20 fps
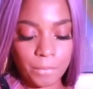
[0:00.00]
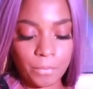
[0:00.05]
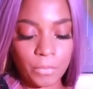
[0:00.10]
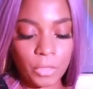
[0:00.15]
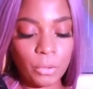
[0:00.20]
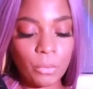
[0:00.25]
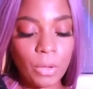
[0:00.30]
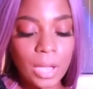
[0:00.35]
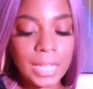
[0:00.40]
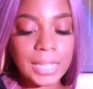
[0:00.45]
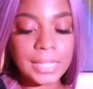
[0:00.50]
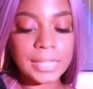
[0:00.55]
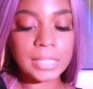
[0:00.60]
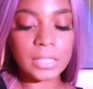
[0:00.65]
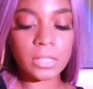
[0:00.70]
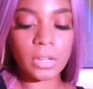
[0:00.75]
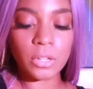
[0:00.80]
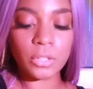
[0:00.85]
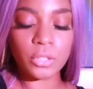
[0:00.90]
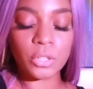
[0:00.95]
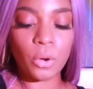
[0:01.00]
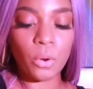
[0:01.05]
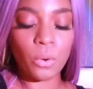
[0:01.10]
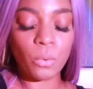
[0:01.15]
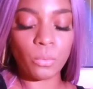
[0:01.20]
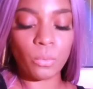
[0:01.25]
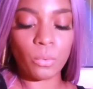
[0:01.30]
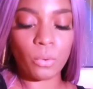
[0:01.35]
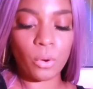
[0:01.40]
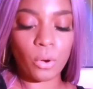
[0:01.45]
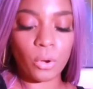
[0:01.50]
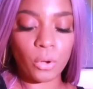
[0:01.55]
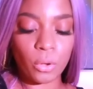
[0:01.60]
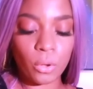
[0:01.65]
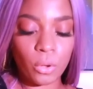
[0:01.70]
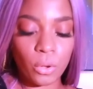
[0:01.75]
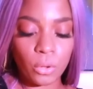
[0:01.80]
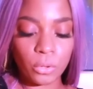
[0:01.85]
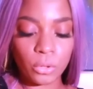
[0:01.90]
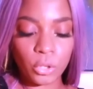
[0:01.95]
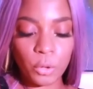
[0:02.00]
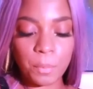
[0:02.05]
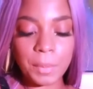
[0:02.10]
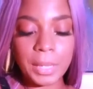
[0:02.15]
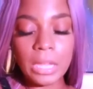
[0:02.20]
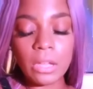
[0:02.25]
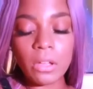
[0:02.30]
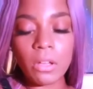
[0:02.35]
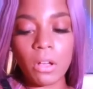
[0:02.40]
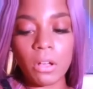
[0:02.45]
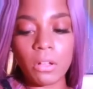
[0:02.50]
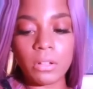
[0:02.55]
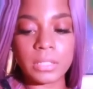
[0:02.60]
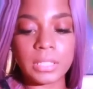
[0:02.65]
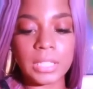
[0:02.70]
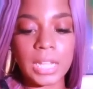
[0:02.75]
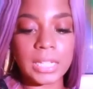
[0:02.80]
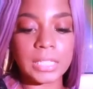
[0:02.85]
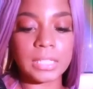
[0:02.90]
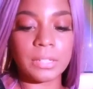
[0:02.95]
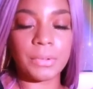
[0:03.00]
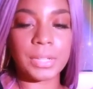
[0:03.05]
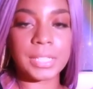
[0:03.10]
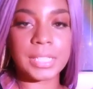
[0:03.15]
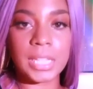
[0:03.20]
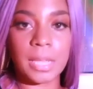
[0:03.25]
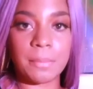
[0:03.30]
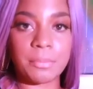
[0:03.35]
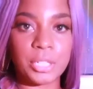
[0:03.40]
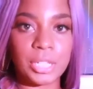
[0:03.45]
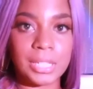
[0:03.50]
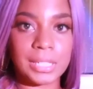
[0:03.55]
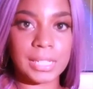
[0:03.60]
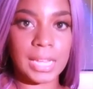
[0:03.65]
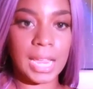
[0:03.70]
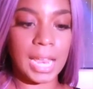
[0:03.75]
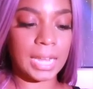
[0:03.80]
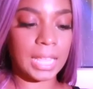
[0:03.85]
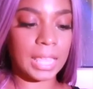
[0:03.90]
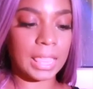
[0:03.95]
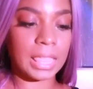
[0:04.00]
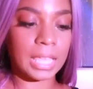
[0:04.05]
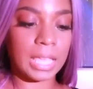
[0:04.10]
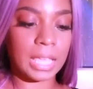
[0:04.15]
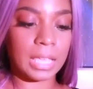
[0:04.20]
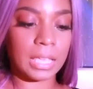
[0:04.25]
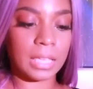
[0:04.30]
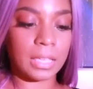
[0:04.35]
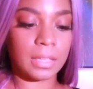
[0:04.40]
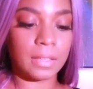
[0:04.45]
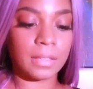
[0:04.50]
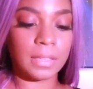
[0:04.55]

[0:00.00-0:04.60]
You guys don't you're being called not to accept just anything.